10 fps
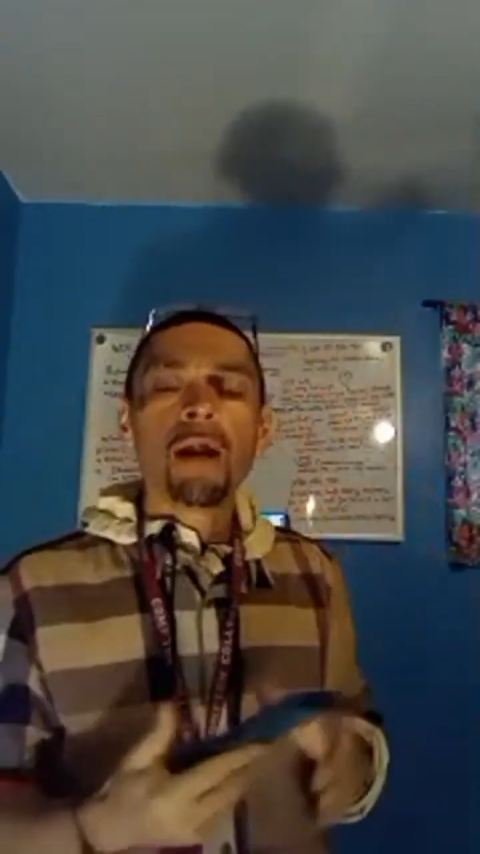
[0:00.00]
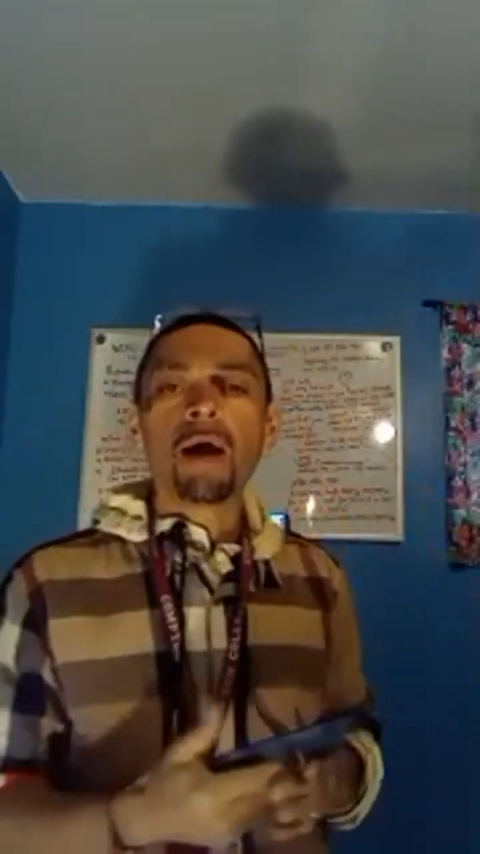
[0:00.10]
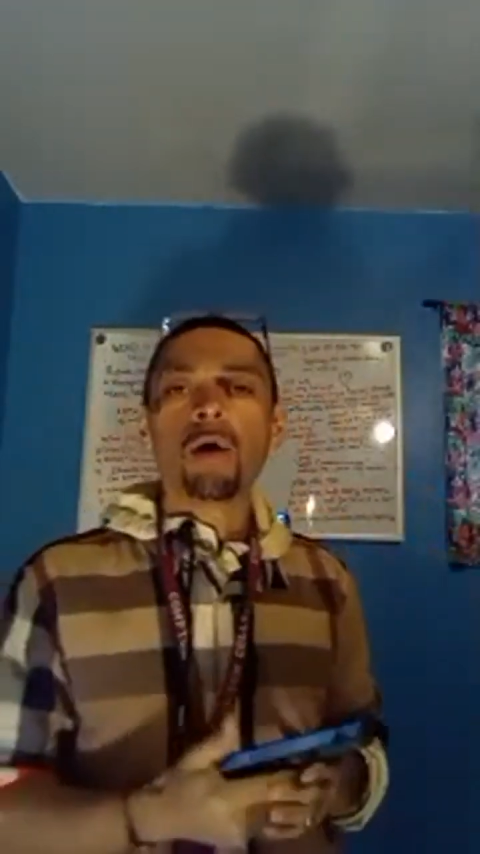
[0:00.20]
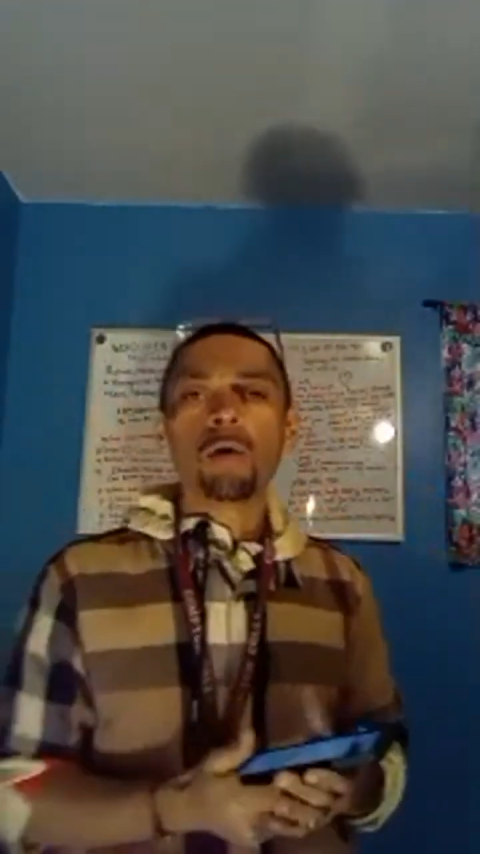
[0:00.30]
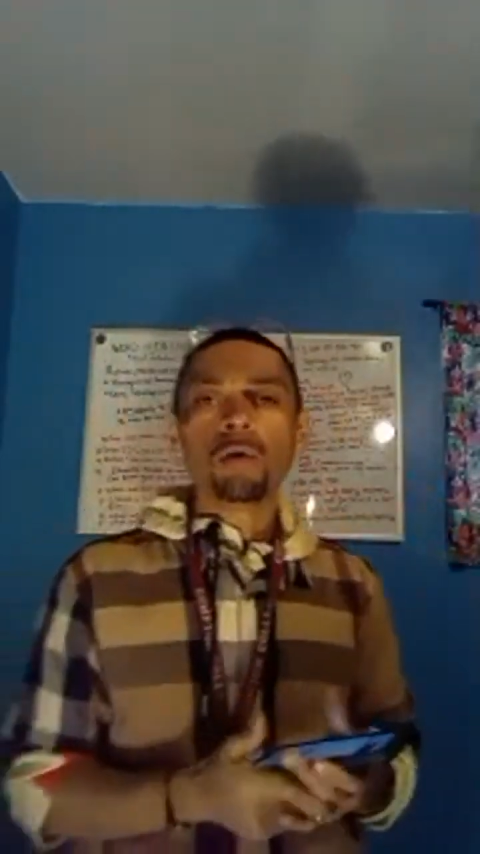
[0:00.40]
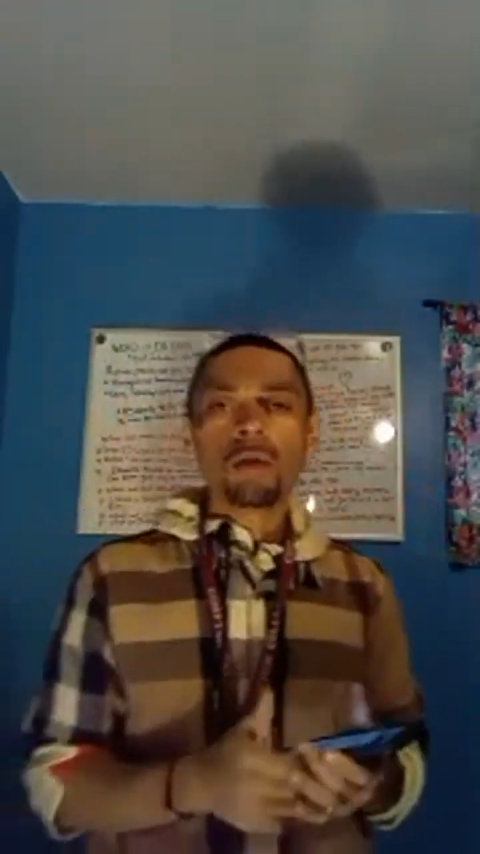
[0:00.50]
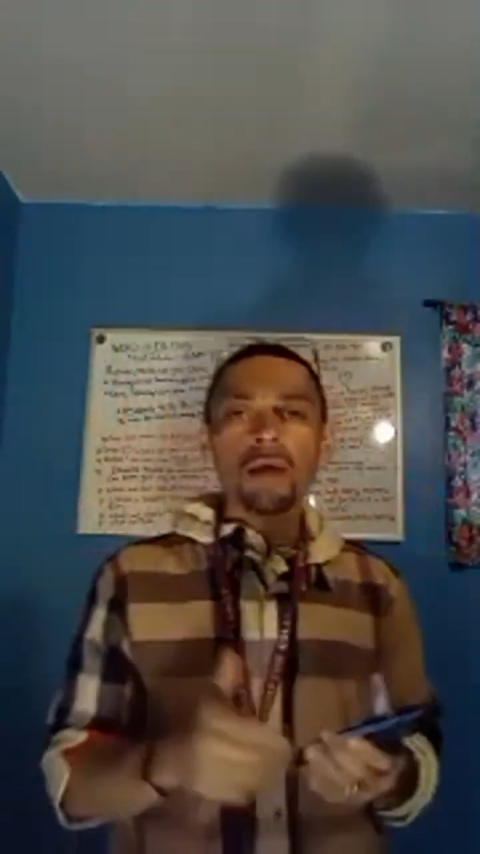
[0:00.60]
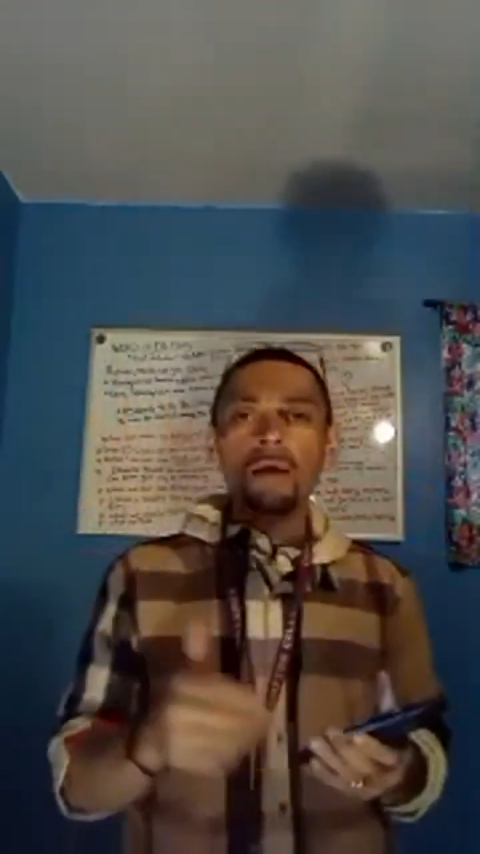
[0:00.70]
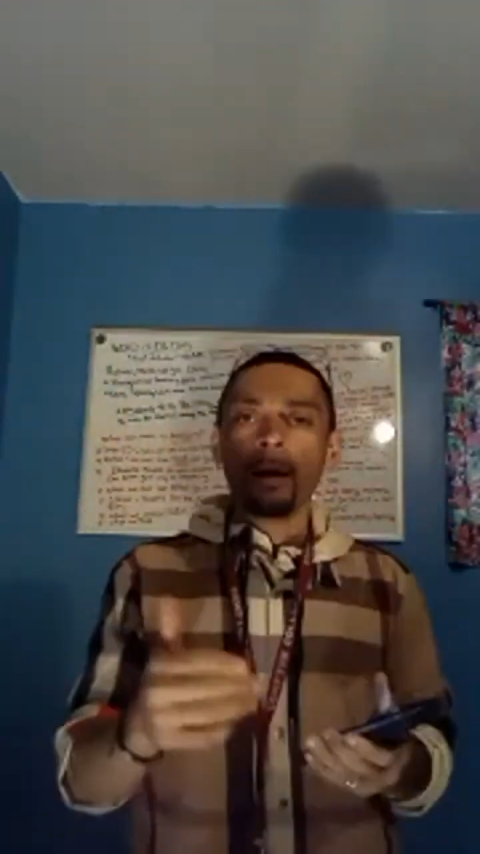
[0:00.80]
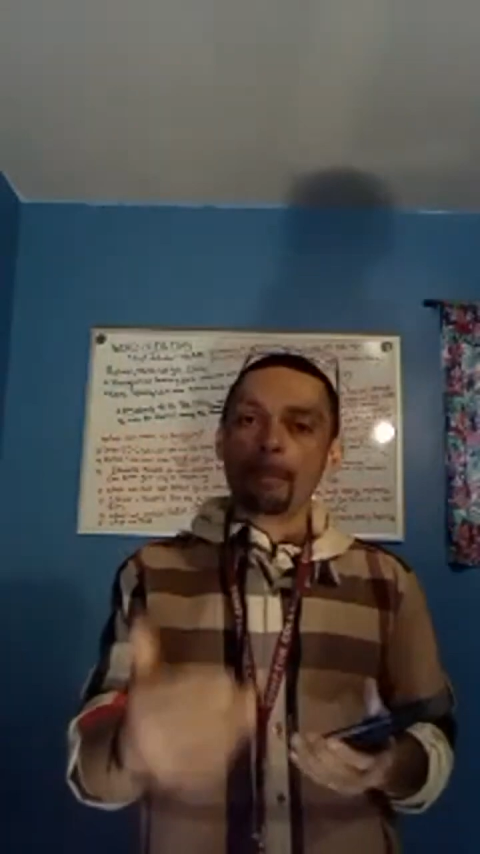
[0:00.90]
not
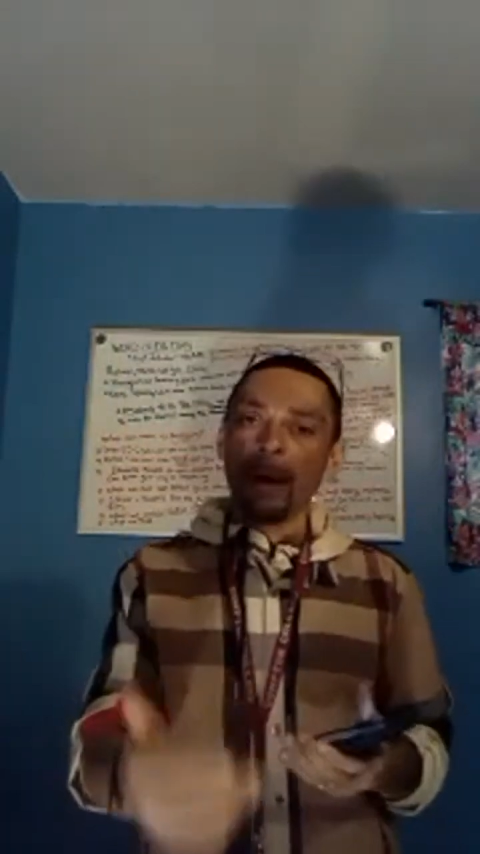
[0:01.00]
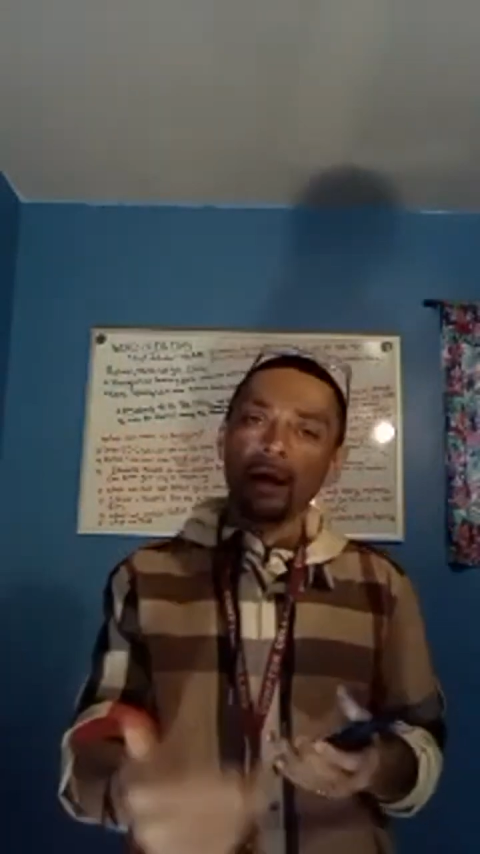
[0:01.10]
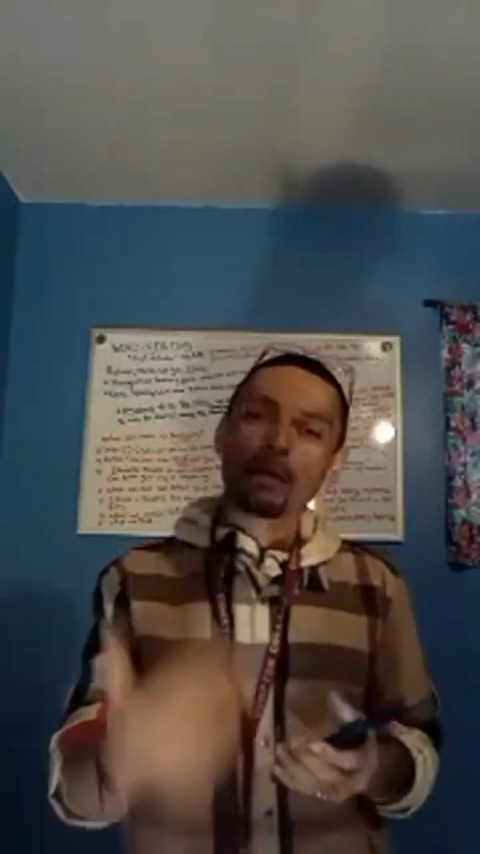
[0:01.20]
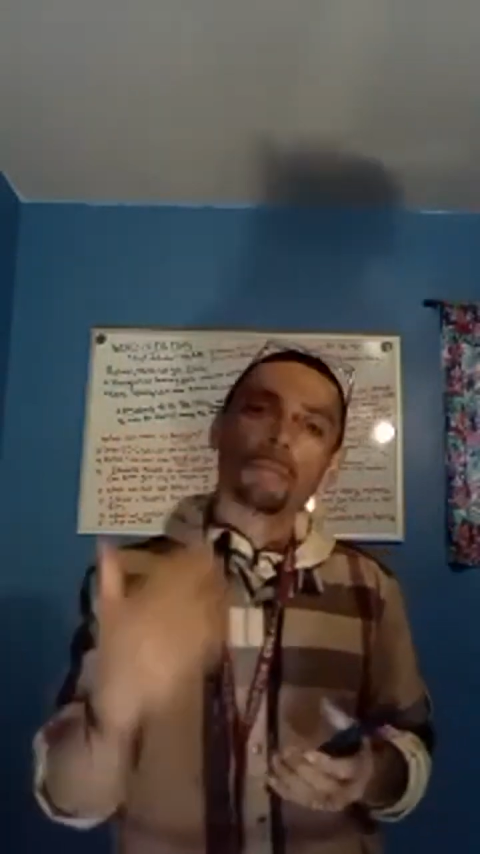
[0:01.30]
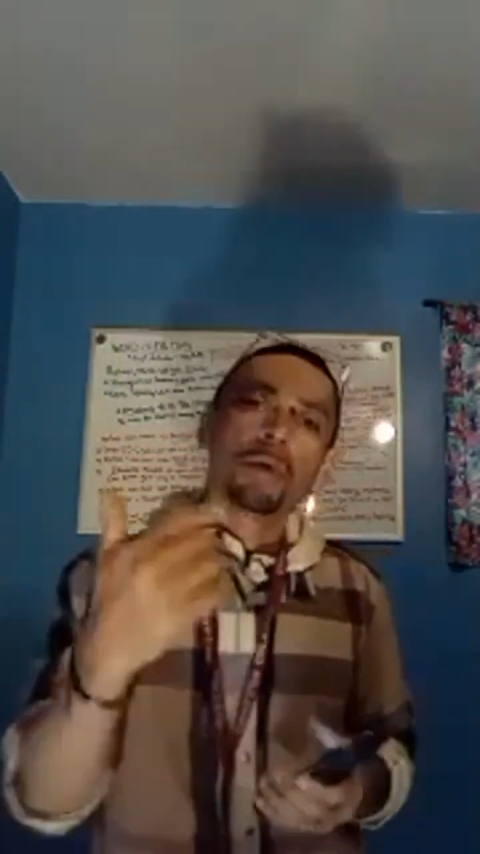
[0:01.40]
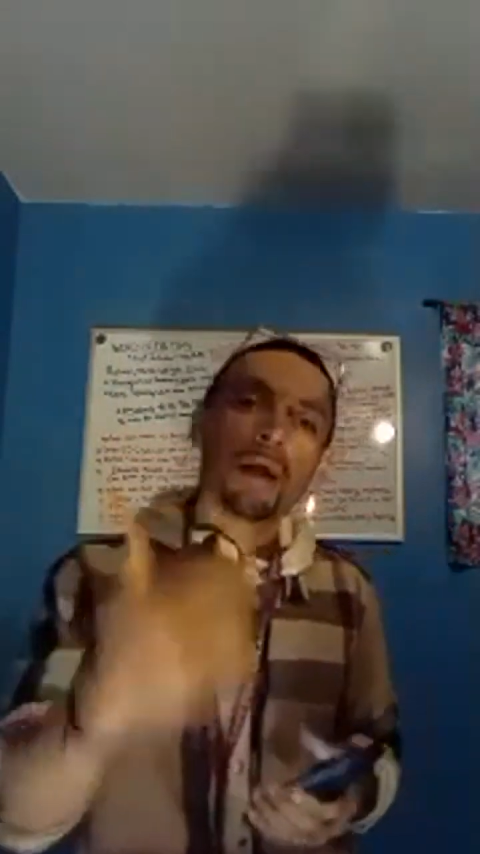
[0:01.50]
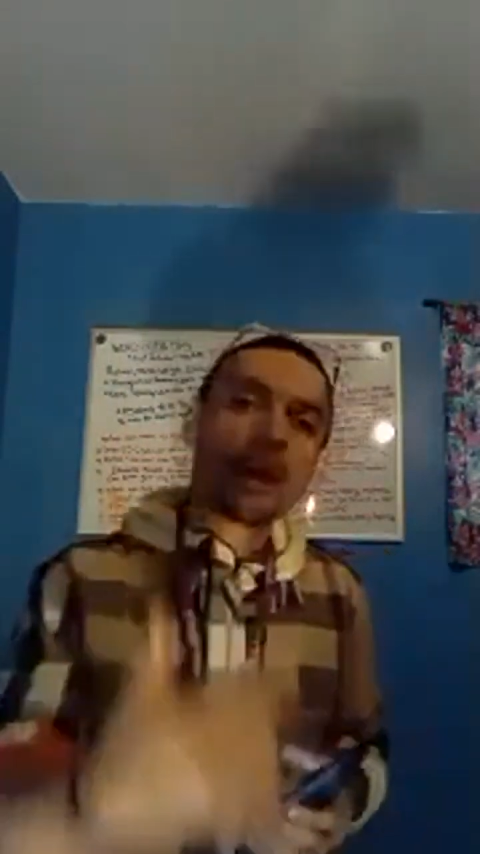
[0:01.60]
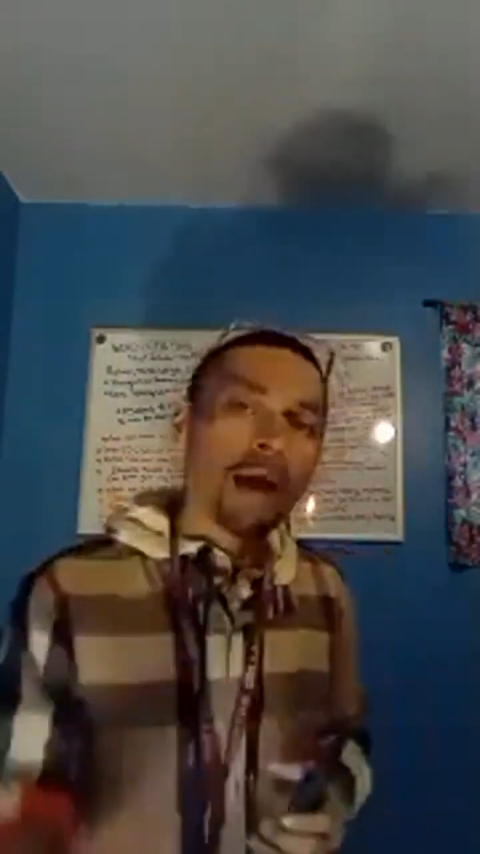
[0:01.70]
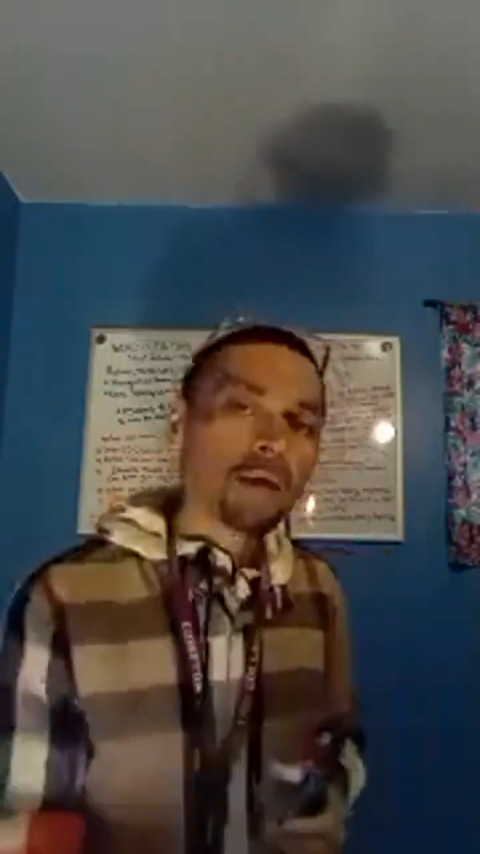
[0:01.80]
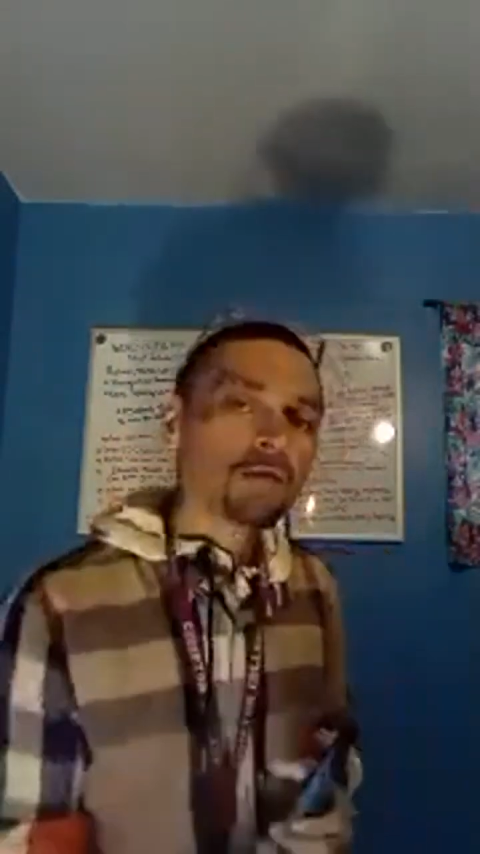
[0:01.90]
only bad
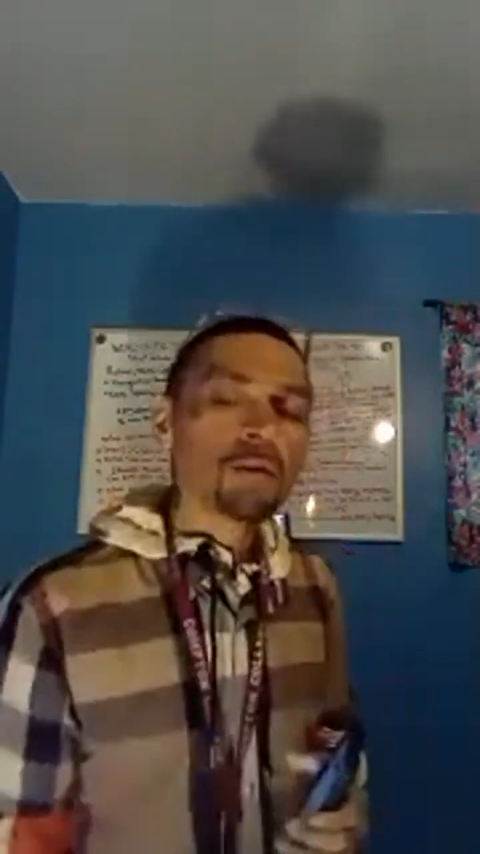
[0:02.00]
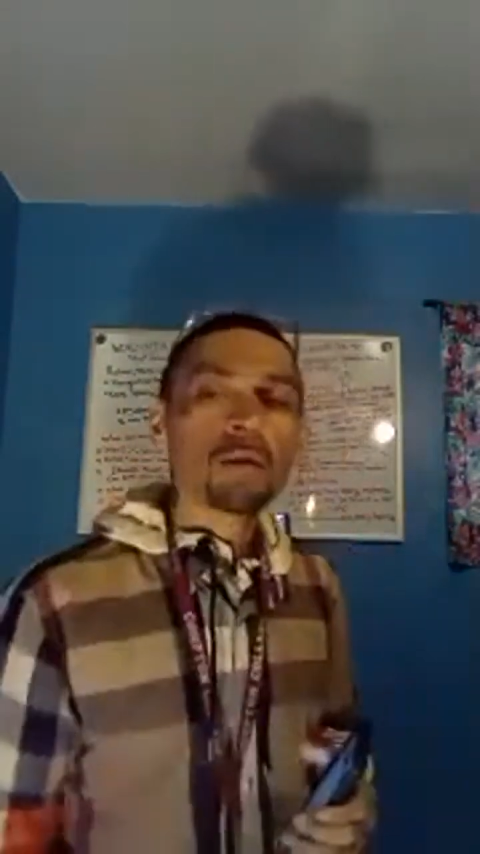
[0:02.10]
communication